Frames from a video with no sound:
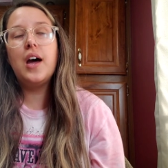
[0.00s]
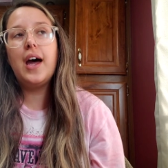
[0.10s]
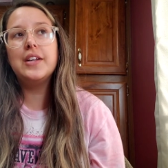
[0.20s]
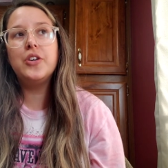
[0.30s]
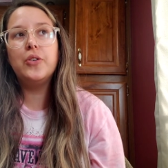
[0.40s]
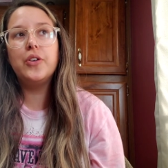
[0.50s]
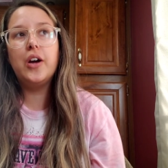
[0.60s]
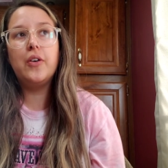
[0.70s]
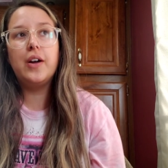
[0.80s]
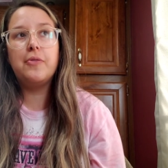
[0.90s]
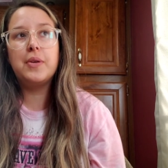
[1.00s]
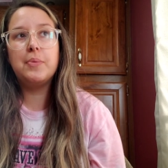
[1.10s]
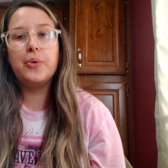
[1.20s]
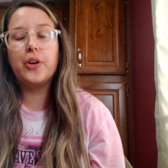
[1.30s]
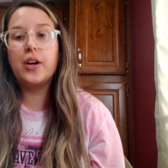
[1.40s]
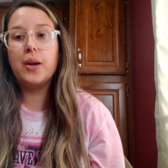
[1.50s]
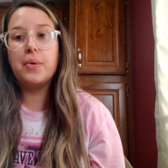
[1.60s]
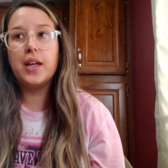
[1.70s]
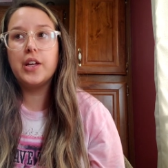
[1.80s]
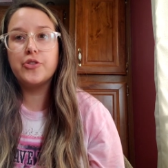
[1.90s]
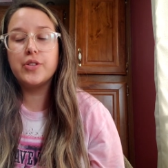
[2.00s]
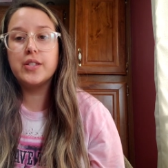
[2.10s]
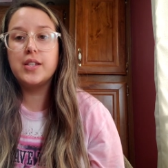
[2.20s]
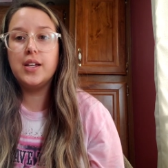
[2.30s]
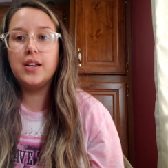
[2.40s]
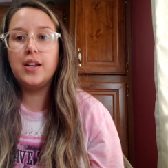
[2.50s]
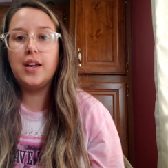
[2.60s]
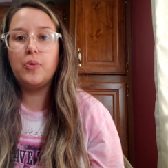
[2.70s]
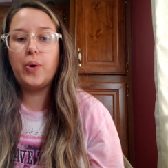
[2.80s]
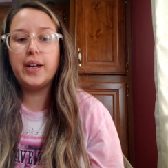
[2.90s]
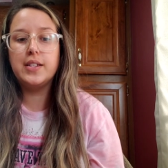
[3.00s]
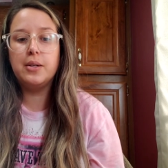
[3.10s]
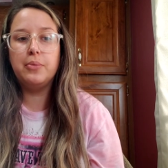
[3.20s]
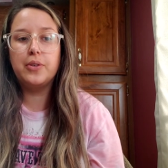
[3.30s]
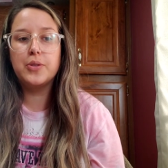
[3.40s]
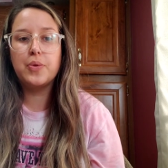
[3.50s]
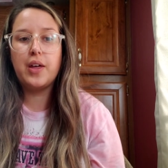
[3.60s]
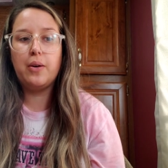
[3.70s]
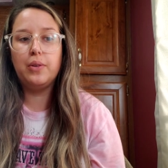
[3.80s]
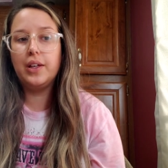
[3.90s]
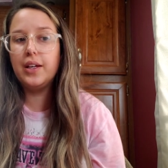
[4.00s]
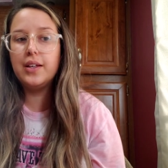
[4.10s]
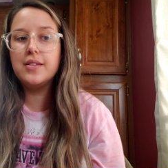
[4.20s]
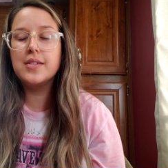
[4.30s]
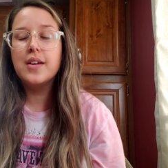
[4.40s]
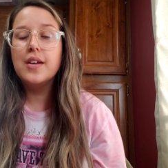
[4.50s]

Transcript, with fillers: I don't know if people are going to be interested in wine tumblers without lids.